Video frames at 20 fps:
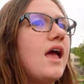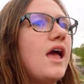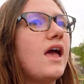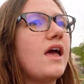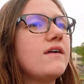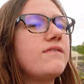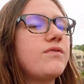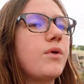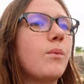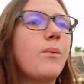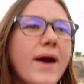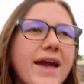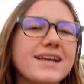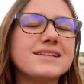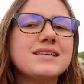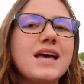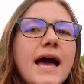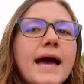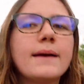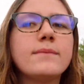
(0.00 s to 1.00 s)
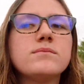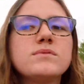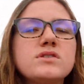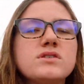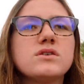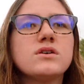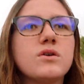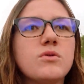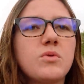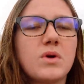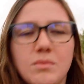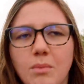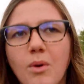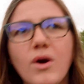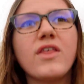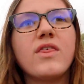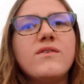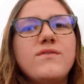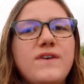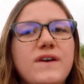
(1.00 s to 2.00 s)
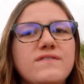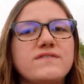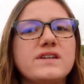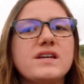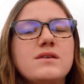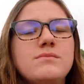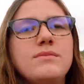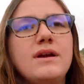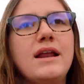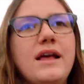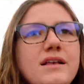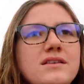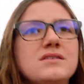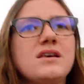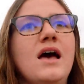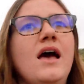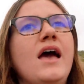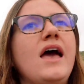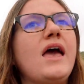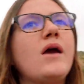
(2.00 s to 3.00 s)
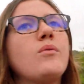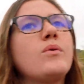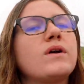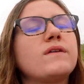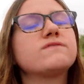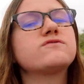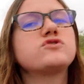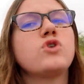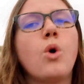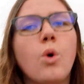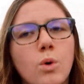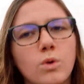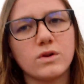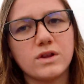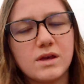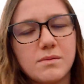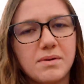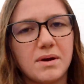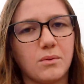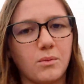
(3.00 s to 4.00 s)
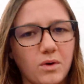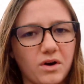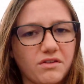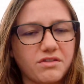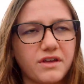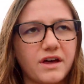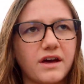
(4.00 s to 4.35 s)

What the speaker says: if the wait times were more than 15 minutes, it would have totally been worth